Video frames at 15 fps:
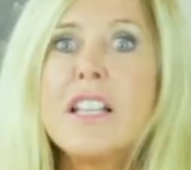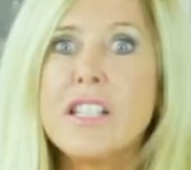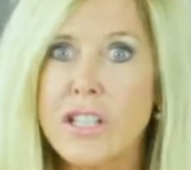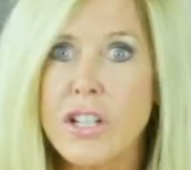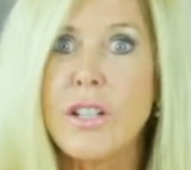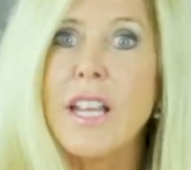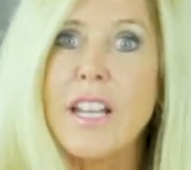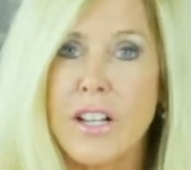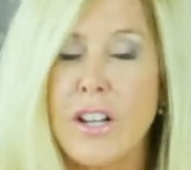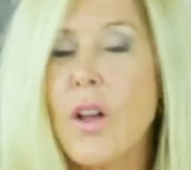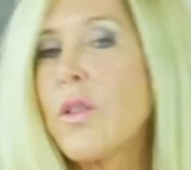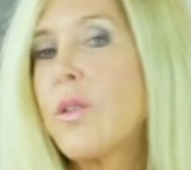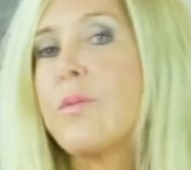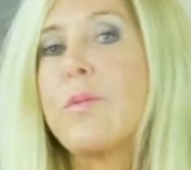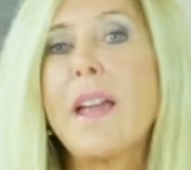So you need to know
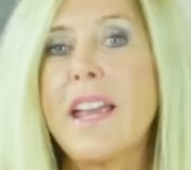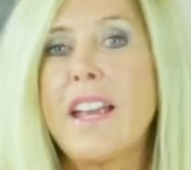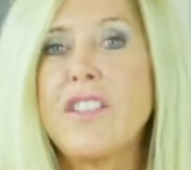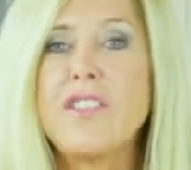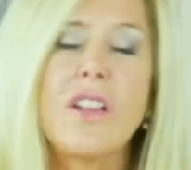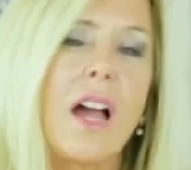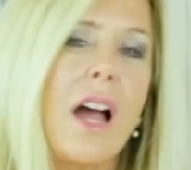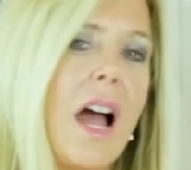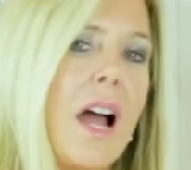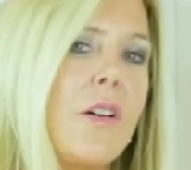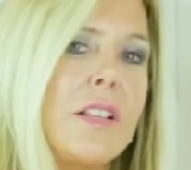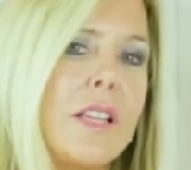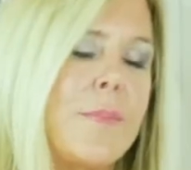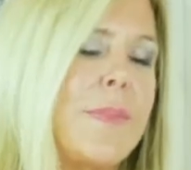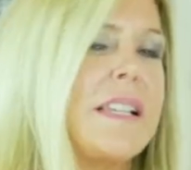the range. I will
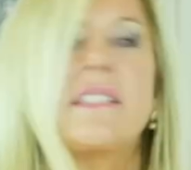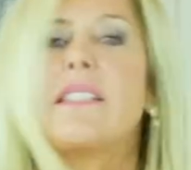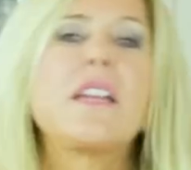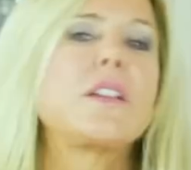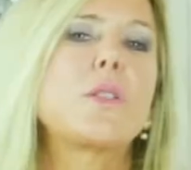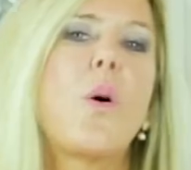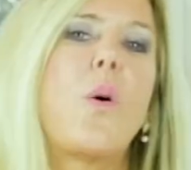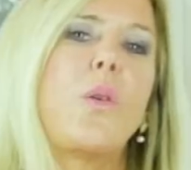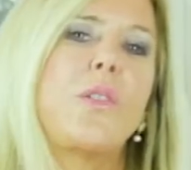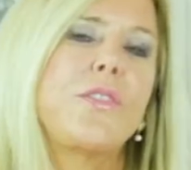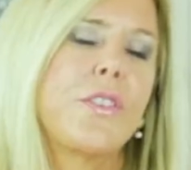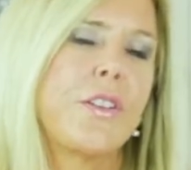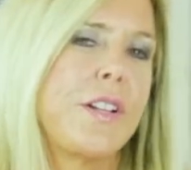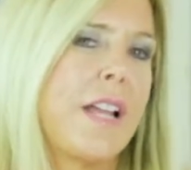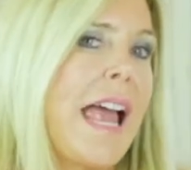let my steaks hold
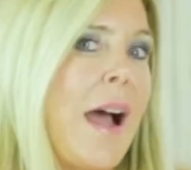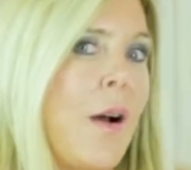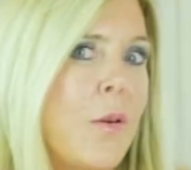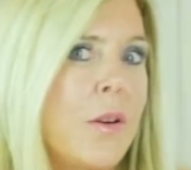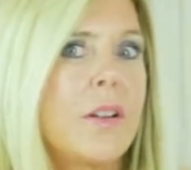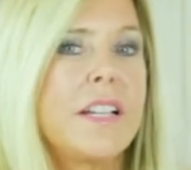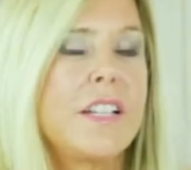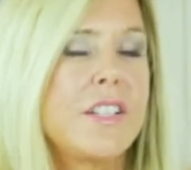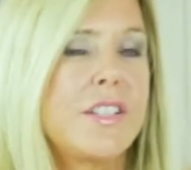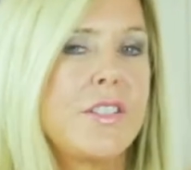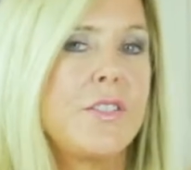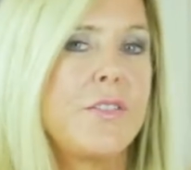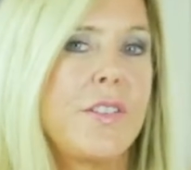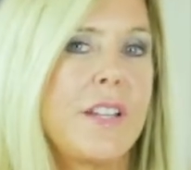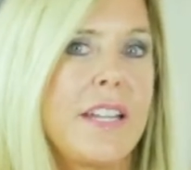for an hour in a
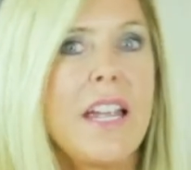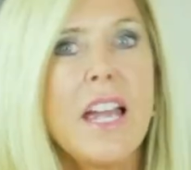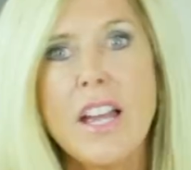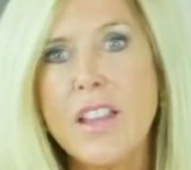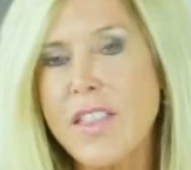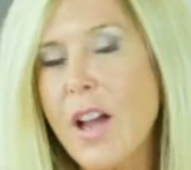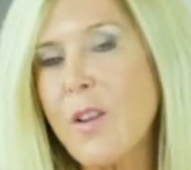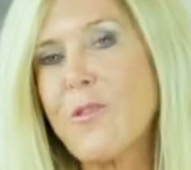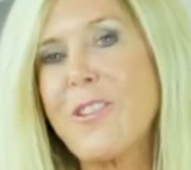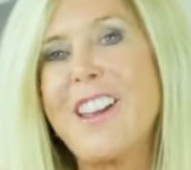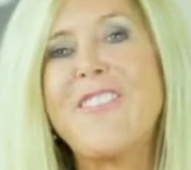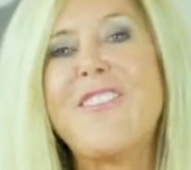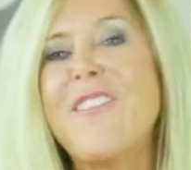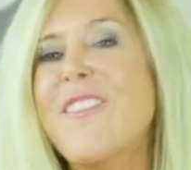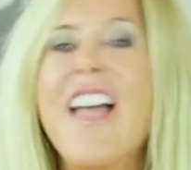sous vide. That way,
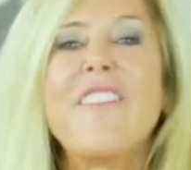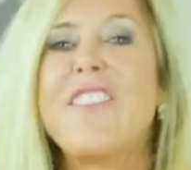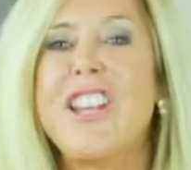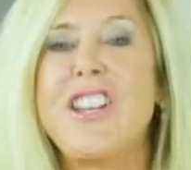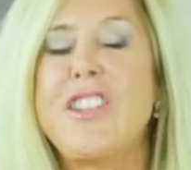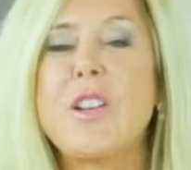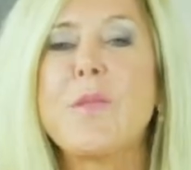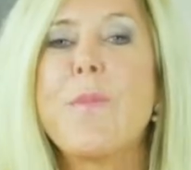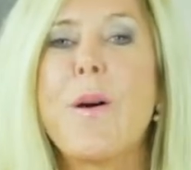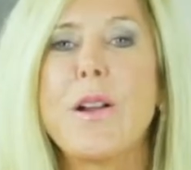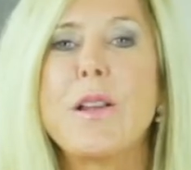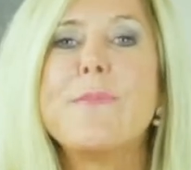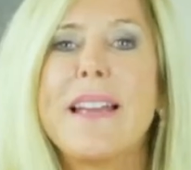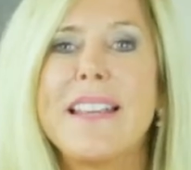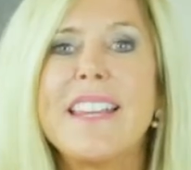if I'm having a dinner party,
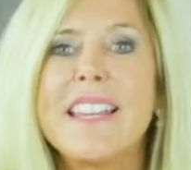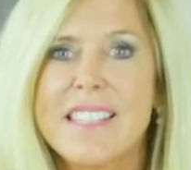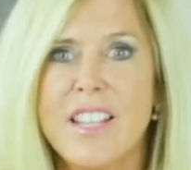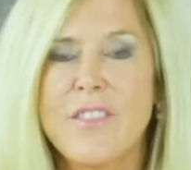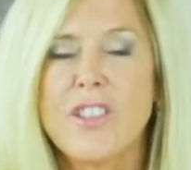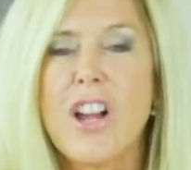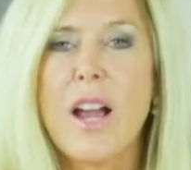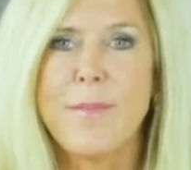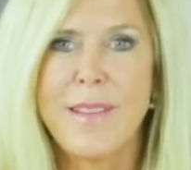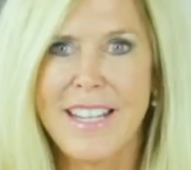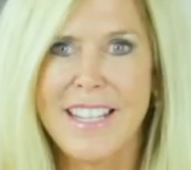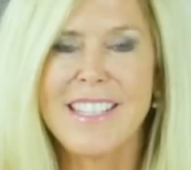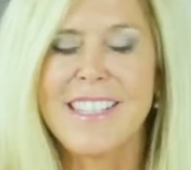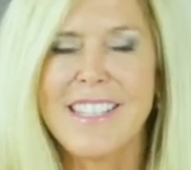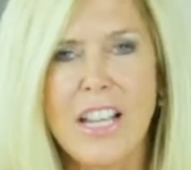my guests have time to
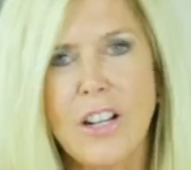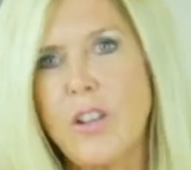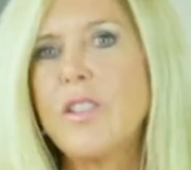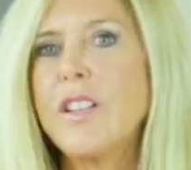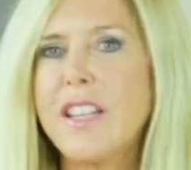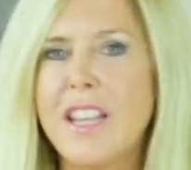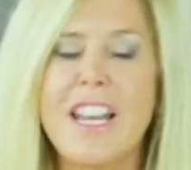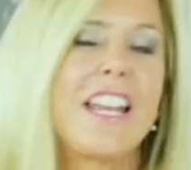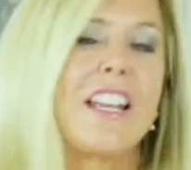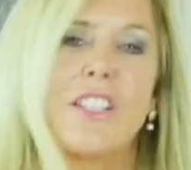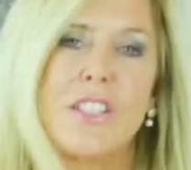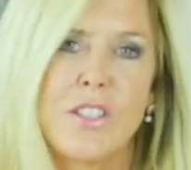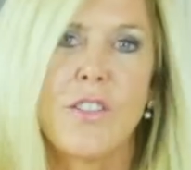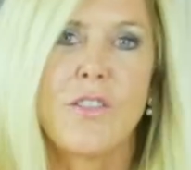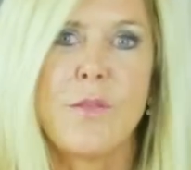get settled, and then I can
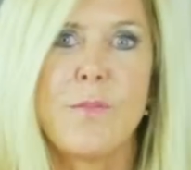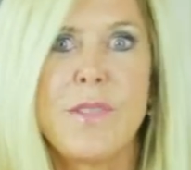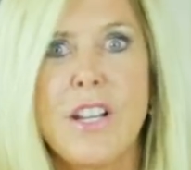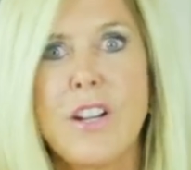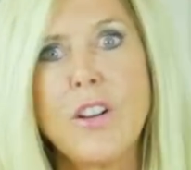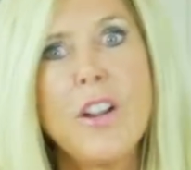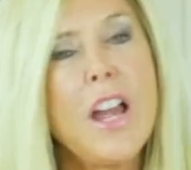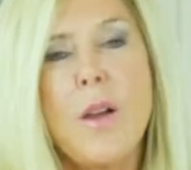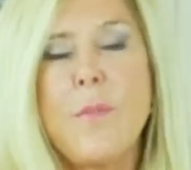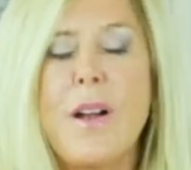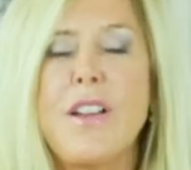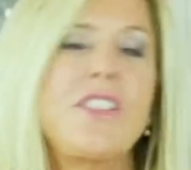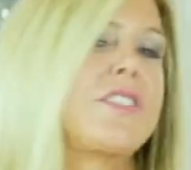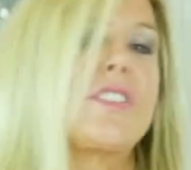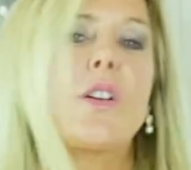serve them dinner by
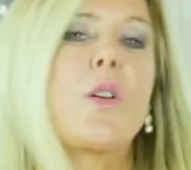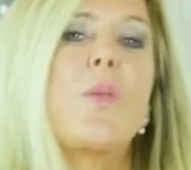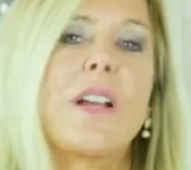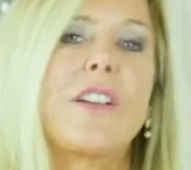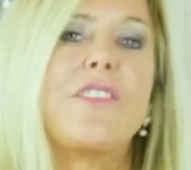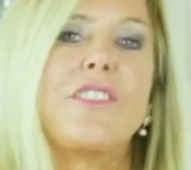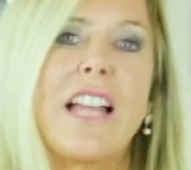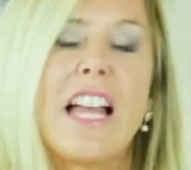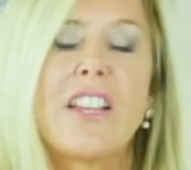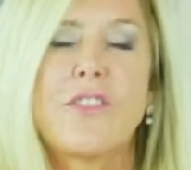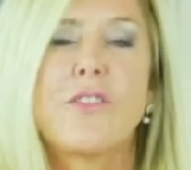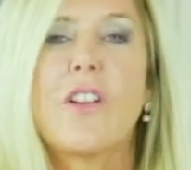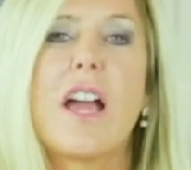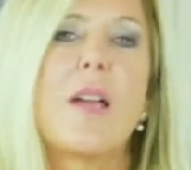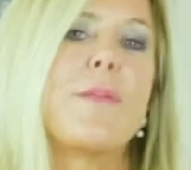just a quick flash
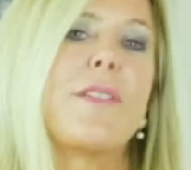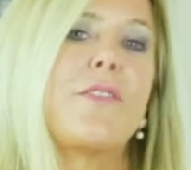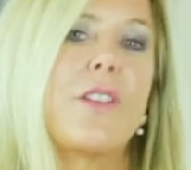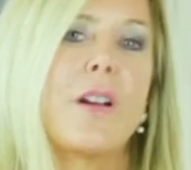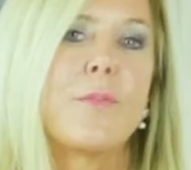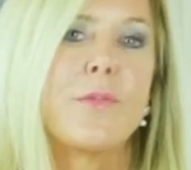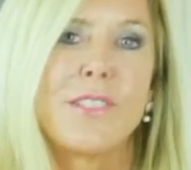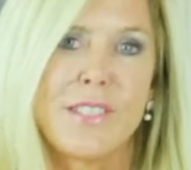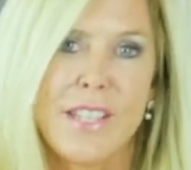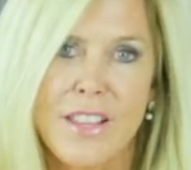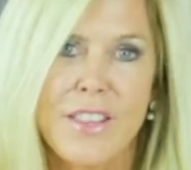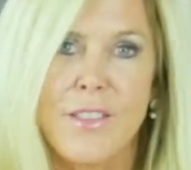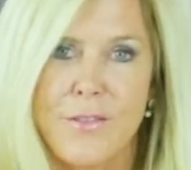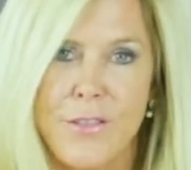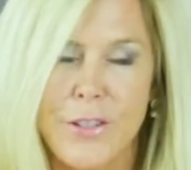fry before I present
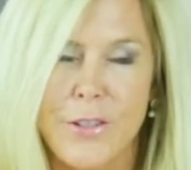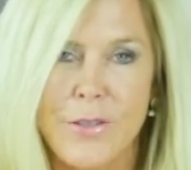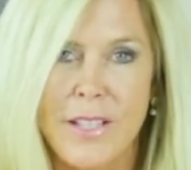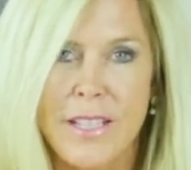the food.